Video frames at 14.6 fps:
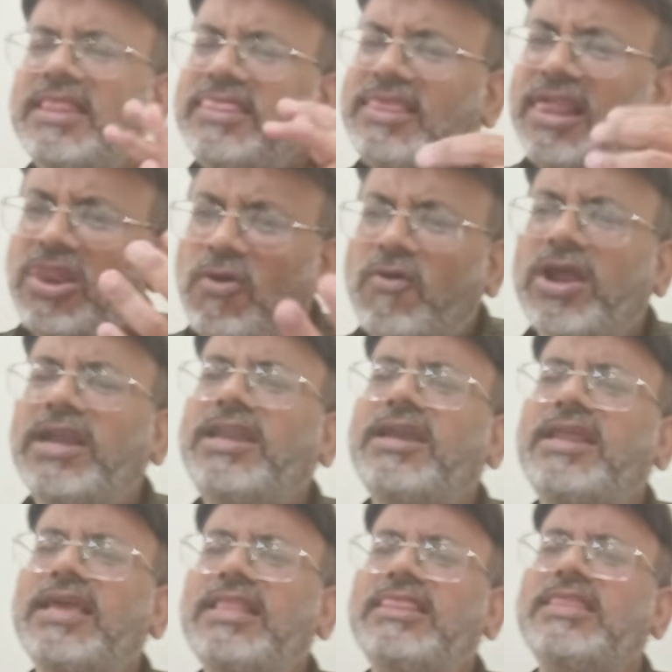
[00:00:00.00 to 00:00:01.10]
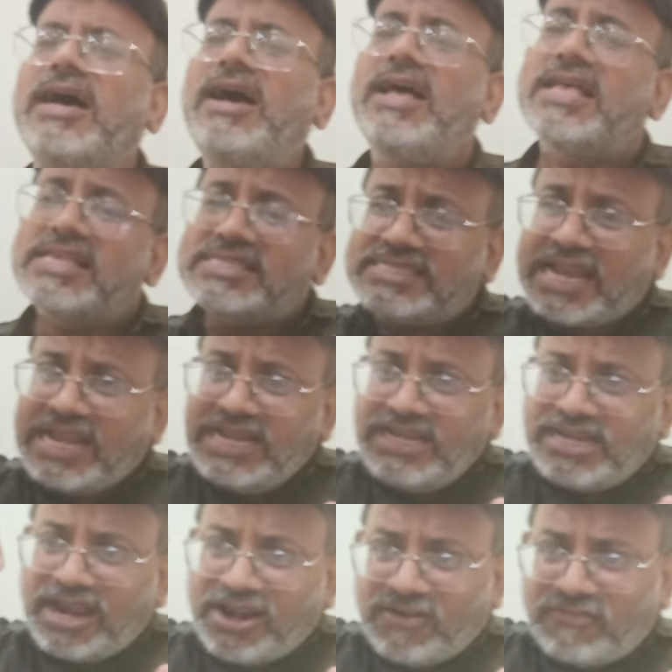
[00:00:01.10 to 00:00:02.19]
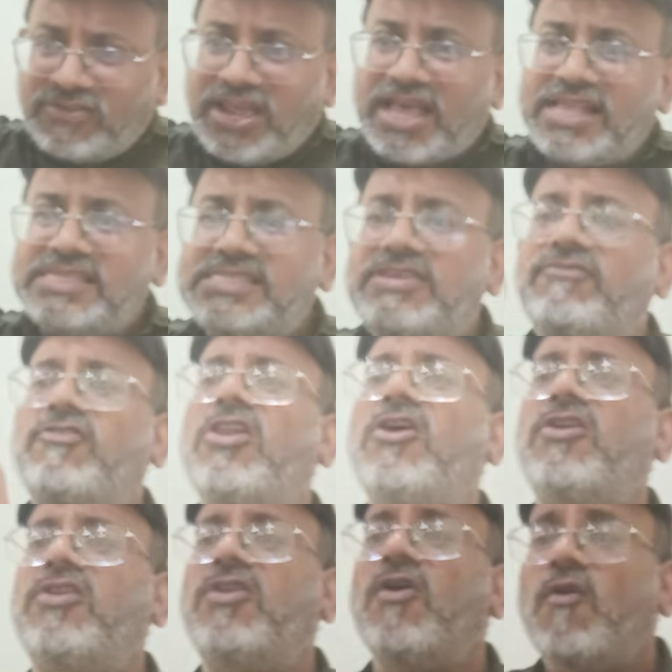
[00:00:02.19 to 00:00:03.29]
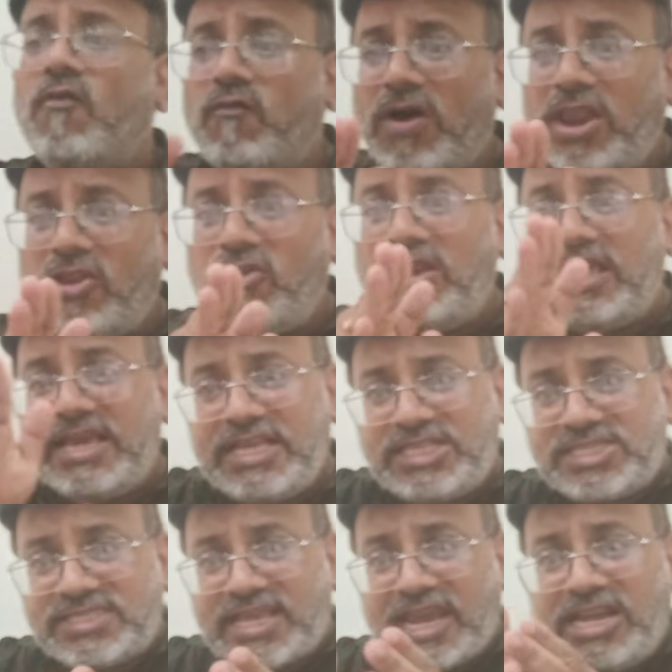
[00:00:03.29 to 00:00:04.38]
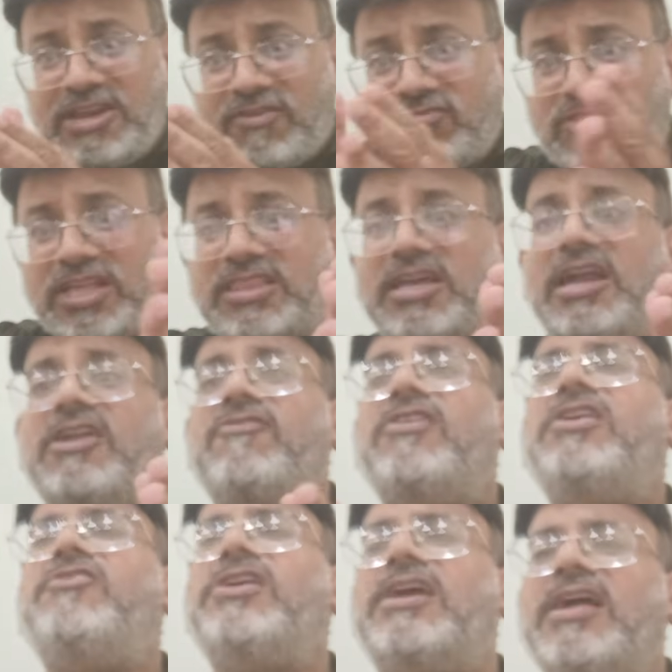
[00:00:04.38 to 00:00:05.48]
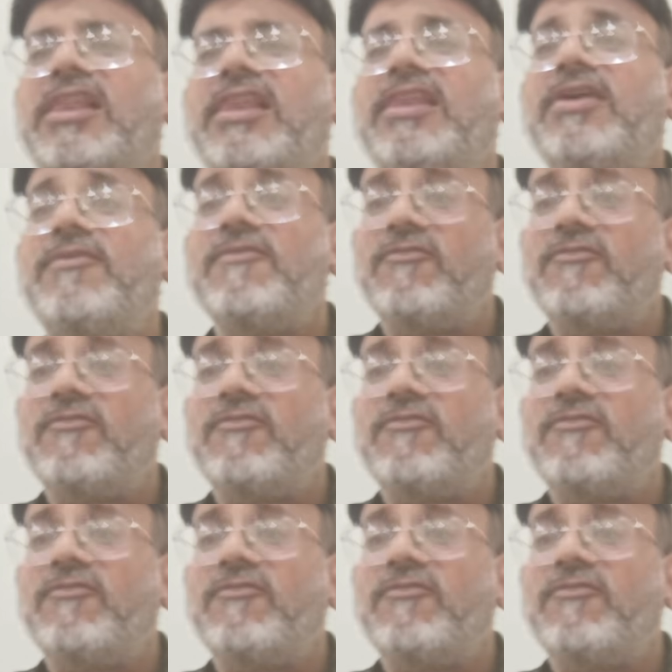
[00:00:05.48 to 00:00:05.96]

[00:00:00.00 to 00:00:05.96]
They are located in the center of diencephalon, one on each side of the third ventricle,